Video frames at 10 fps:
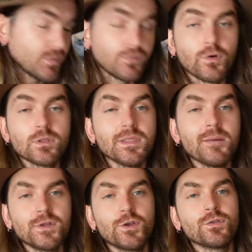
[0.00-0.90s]
before,
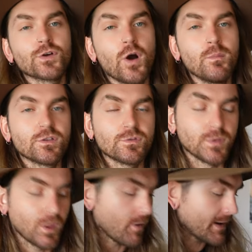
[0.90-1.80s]
let me know in the comments
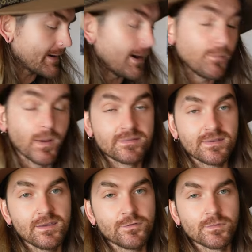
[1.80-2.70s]
below. I can't wait
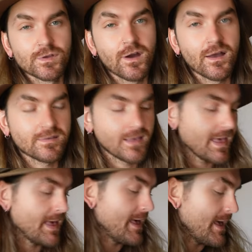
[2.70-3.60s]
to hear from you guys.
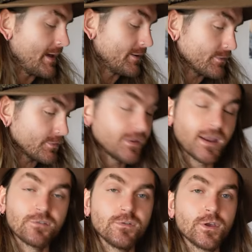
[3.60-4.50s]
And until the
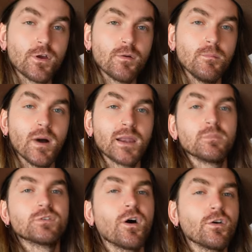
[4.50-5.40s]
next video, my
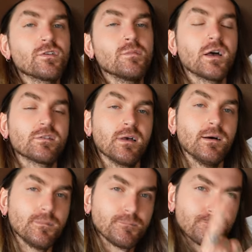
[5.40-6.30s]
name is Aussie
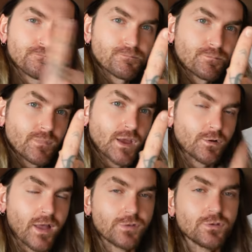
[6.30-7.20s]
Marcel, and
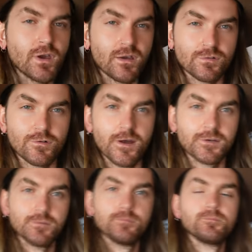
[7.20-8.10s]
I'll catch you guys around.